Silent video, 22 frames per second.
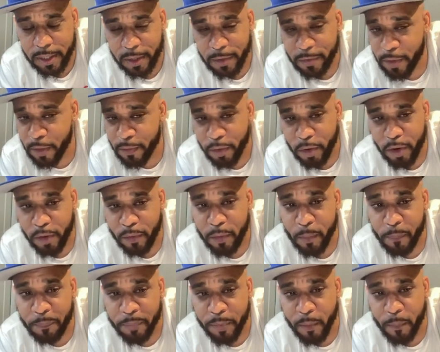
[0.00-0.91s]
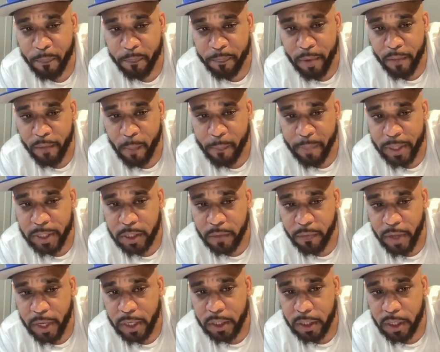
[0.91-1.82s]
Never heard of him from,
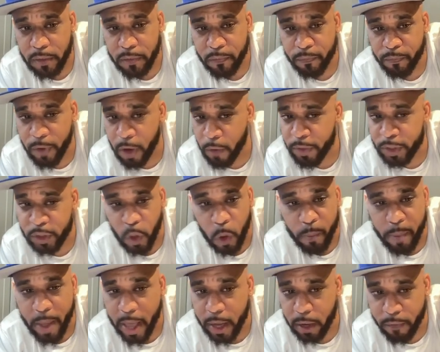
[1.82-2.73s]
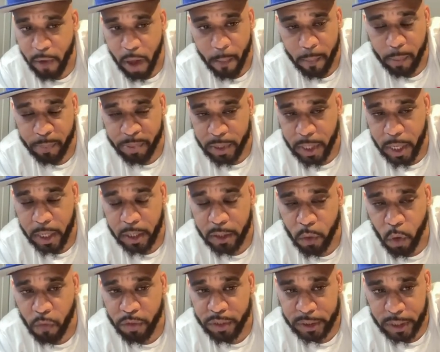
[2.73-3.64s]
Pennsylvania. Very dope Better rapper, PA,
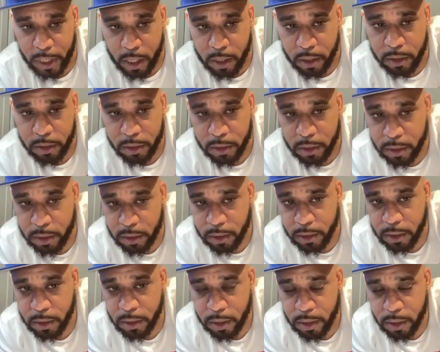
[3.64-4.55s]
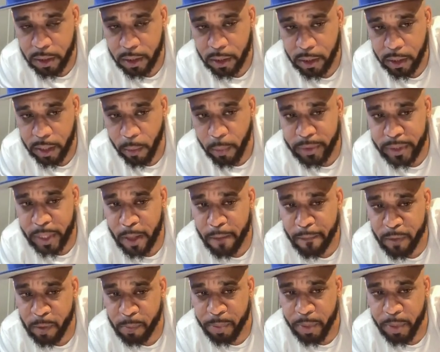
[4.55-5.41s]
Norristown. I'm gonna check him out.